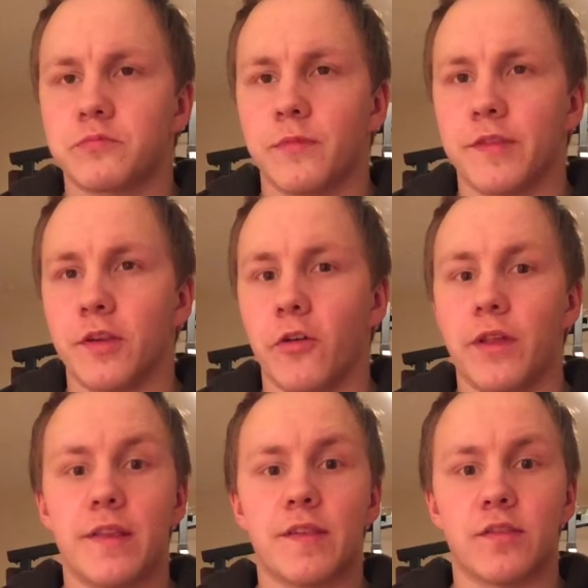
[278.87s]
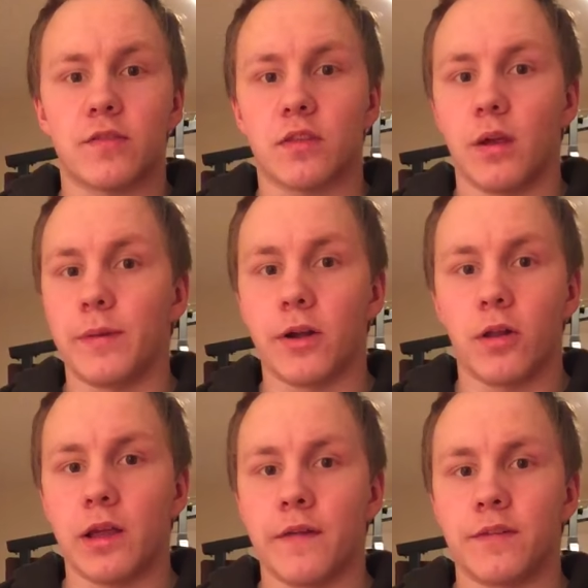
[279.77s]
So that's about
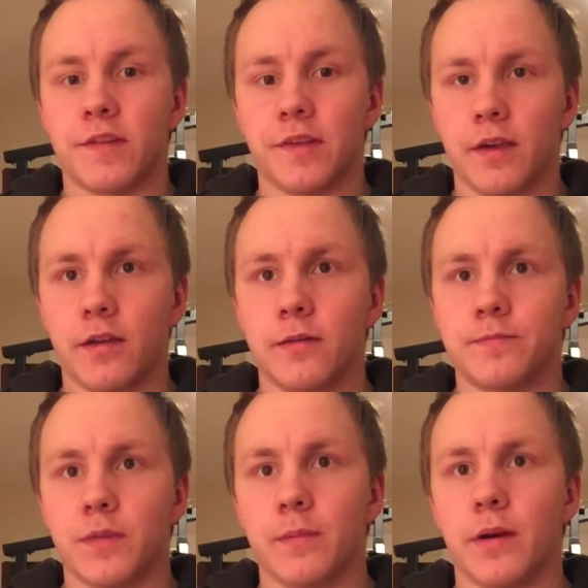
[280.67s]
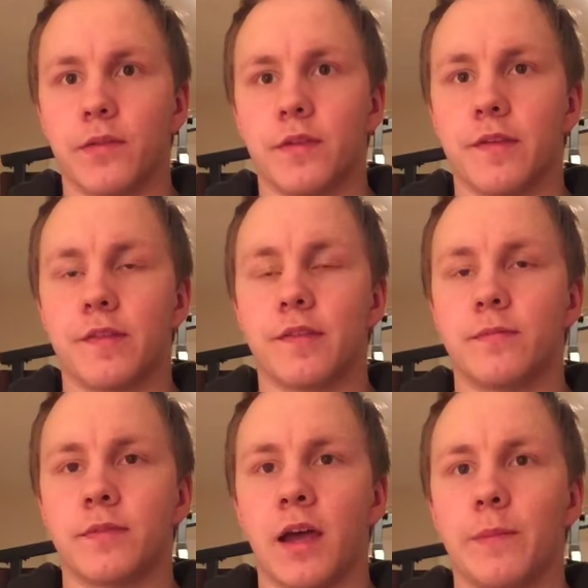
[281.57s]
all I have to say about
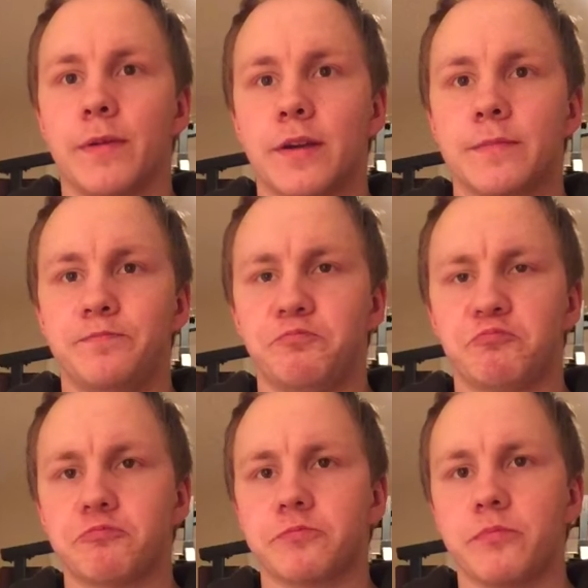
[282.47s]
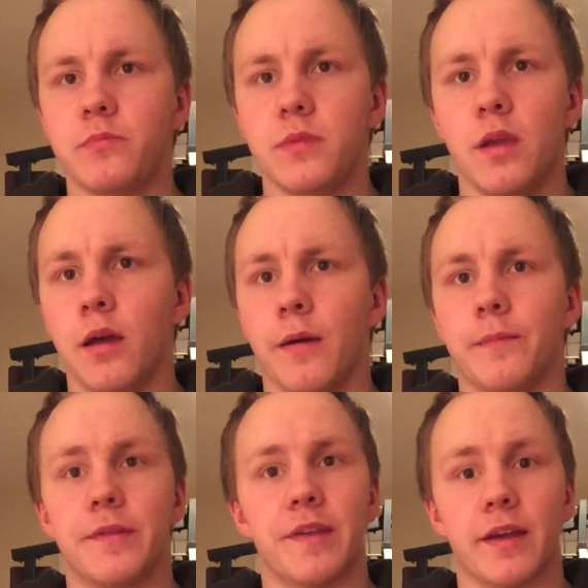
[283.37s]
this topic.
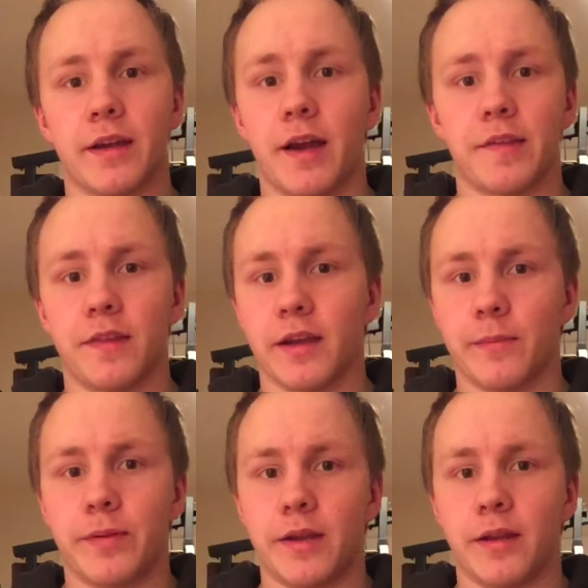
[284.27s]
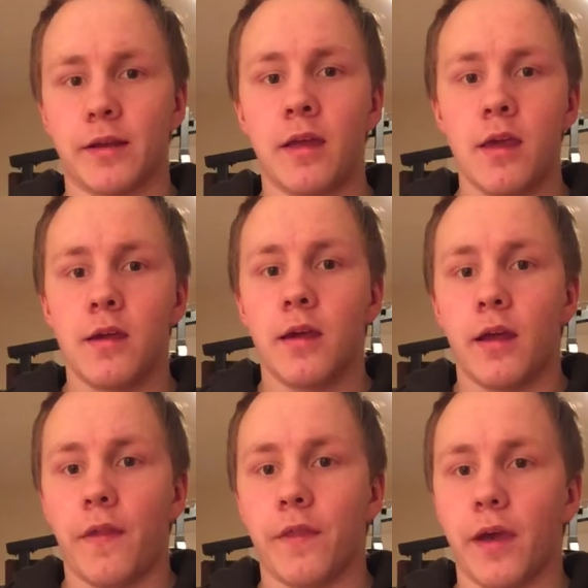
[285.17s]
Um, is that Kai is not competing,
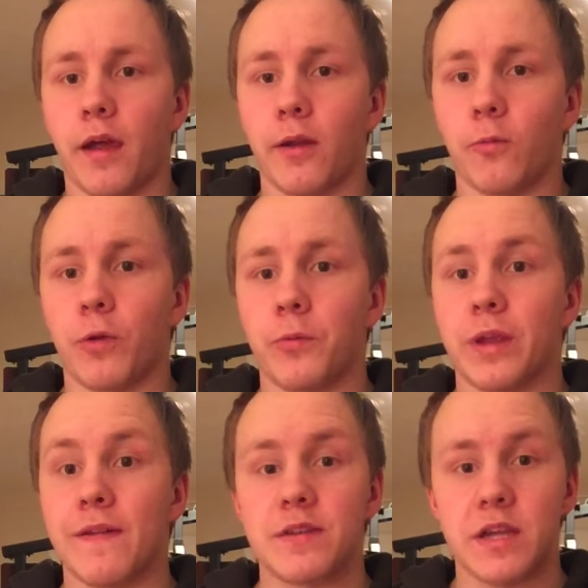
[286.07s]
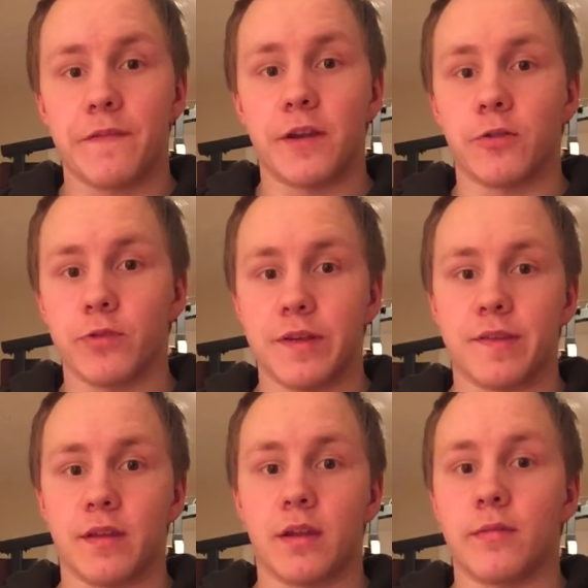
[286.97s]
and that when we have a definite
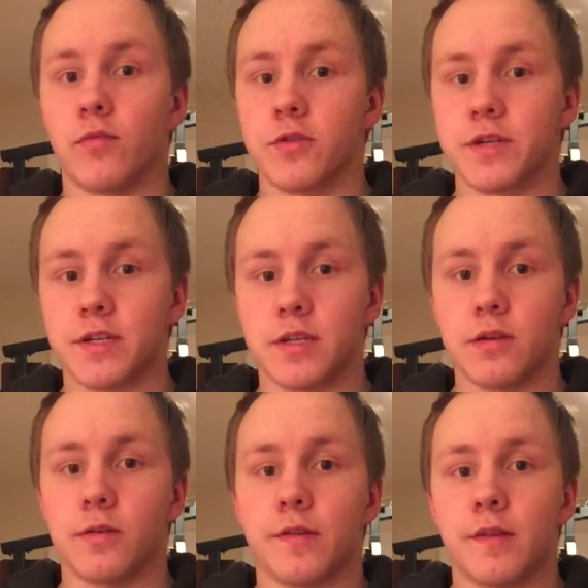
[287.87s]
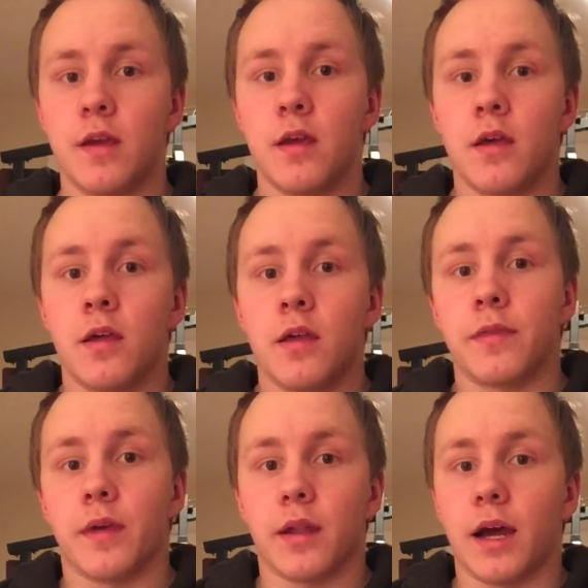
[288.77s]
reason and more details,
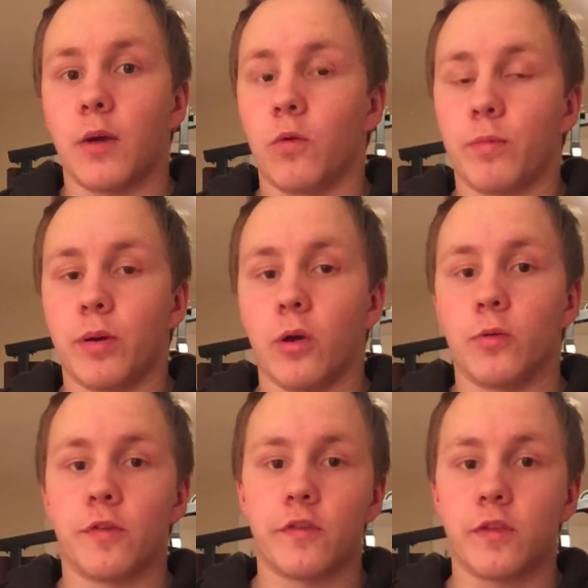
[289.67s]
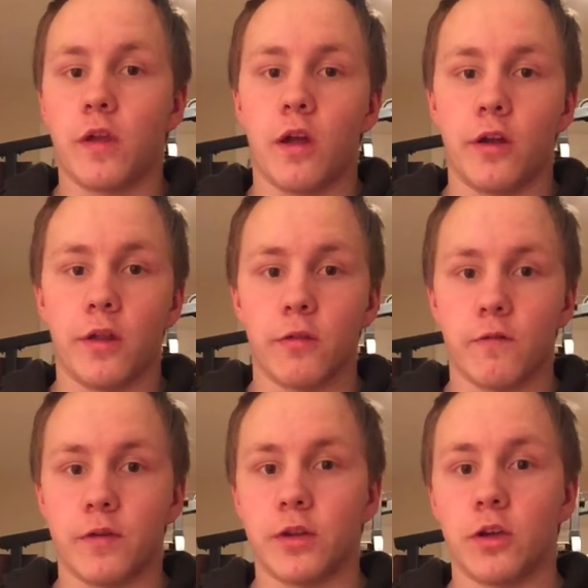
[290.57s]
that I will post
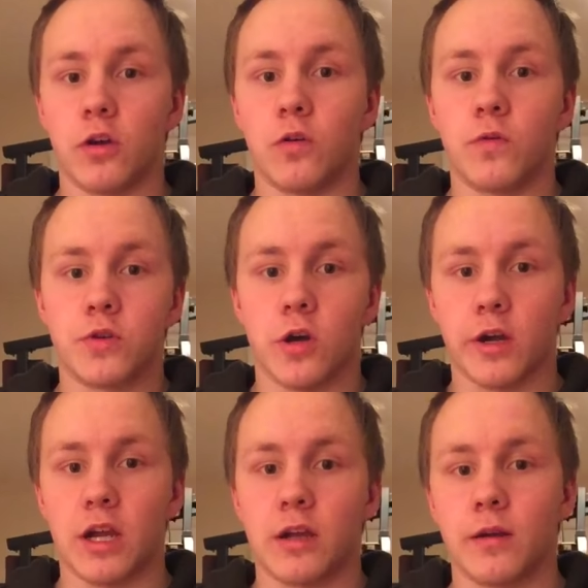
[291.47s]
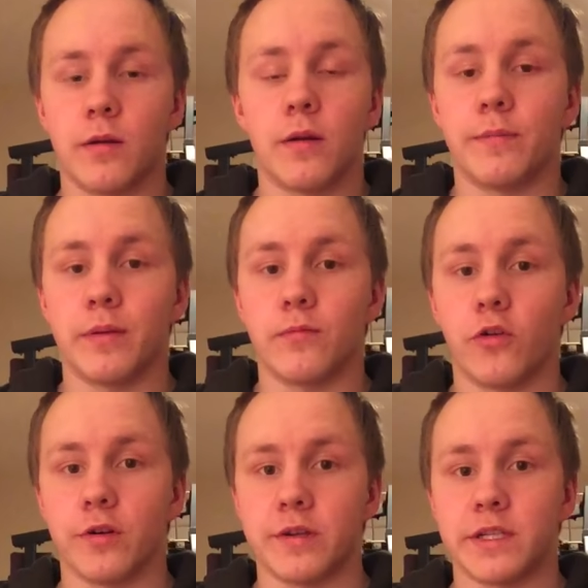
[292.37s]
another video talking a bit
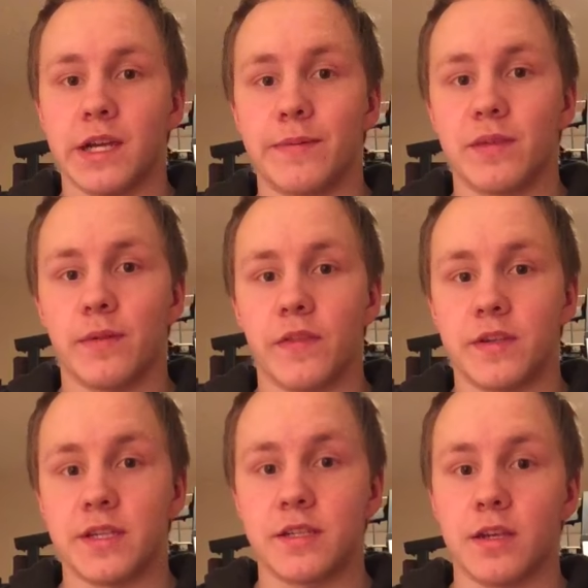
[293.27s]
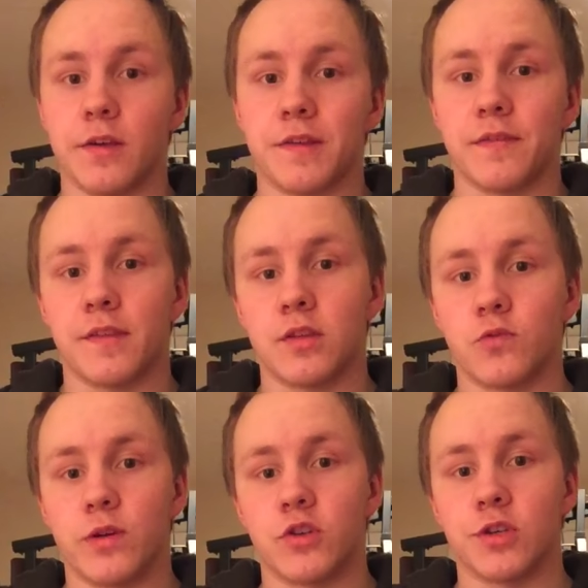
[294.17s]
more in depth about the details of the
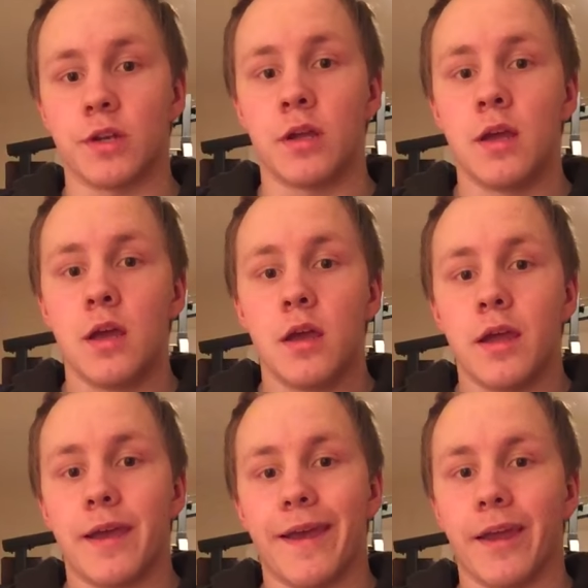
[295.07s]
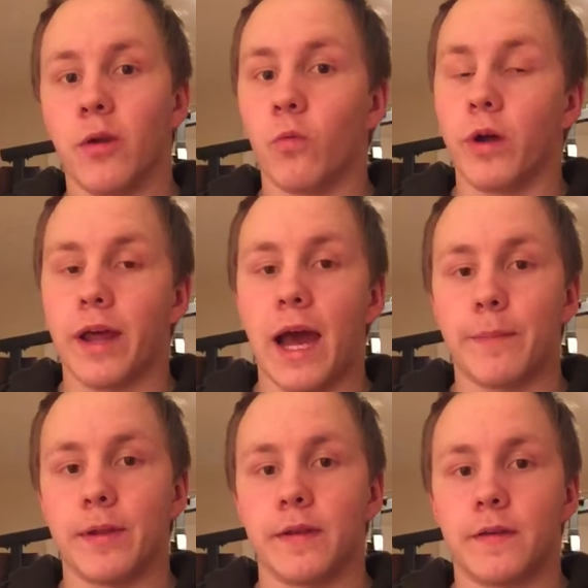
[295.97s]
situation and what
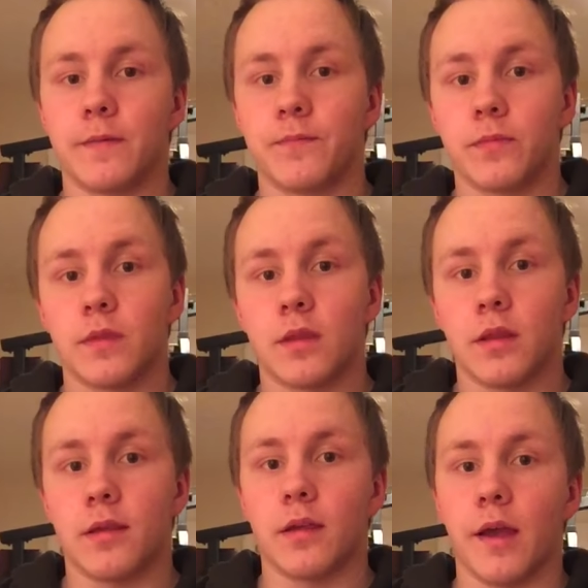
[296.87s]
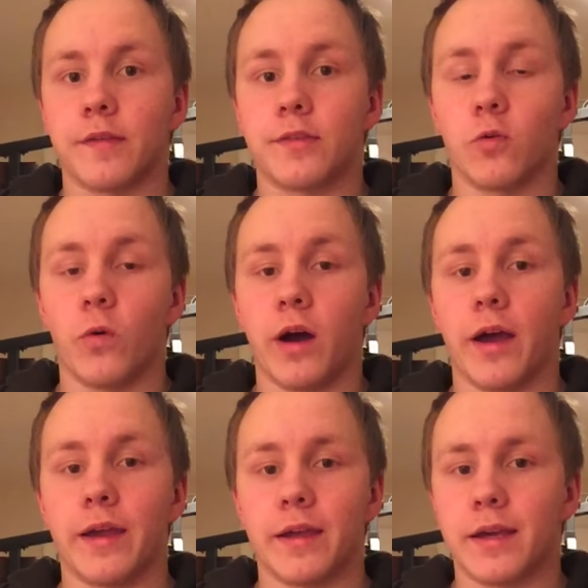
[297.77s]
happened as to
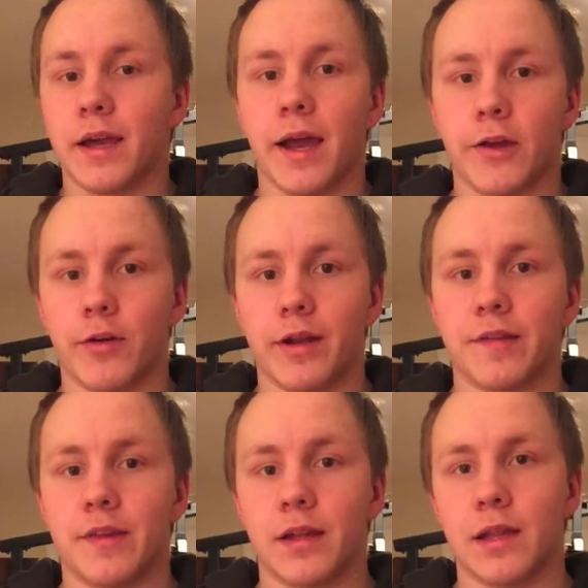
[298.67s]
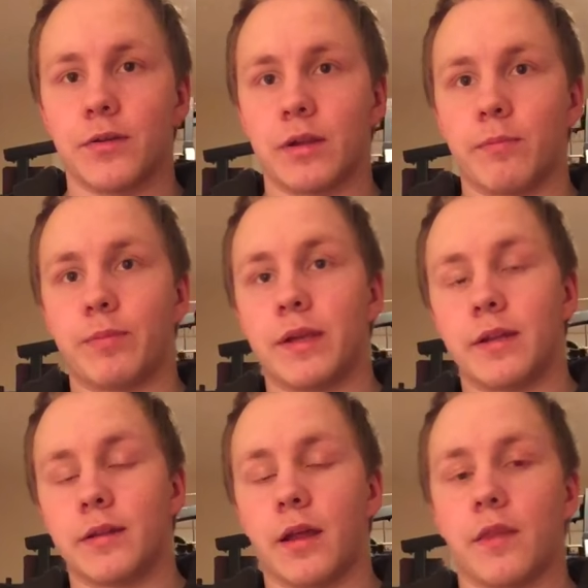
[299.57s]
why Kai Greene is not allowed to
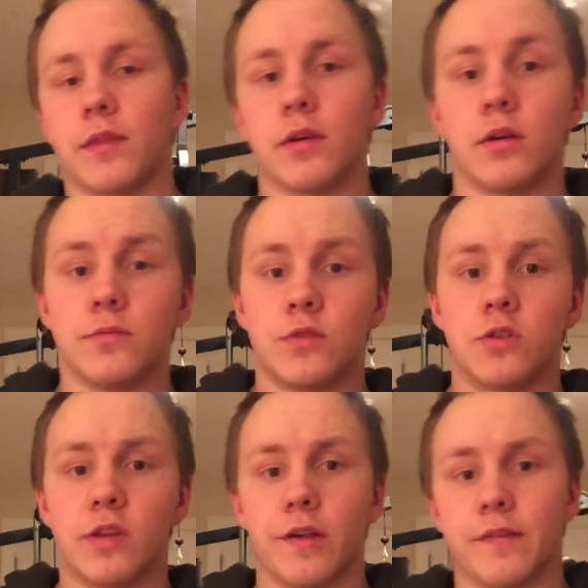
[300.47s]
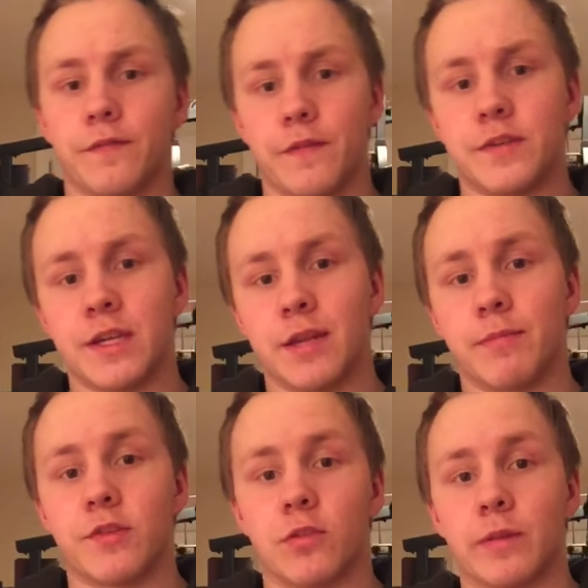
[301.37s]
compete at the
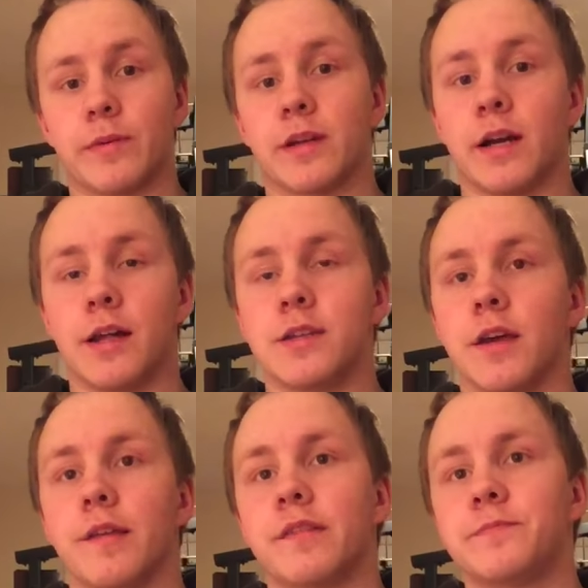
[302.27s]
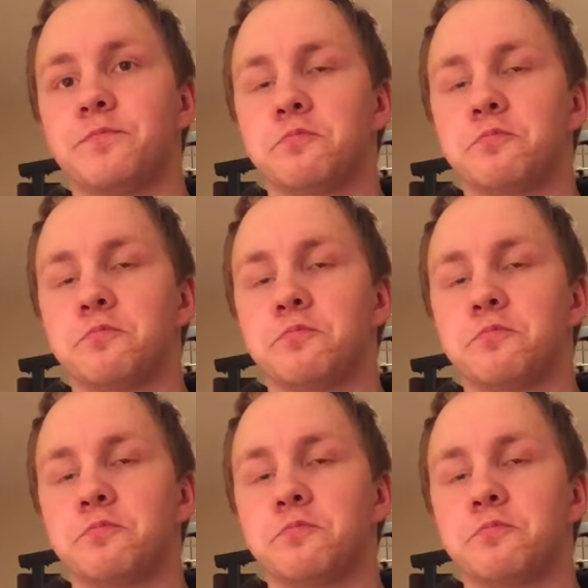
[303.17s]
2015 Mr. Olympia contest.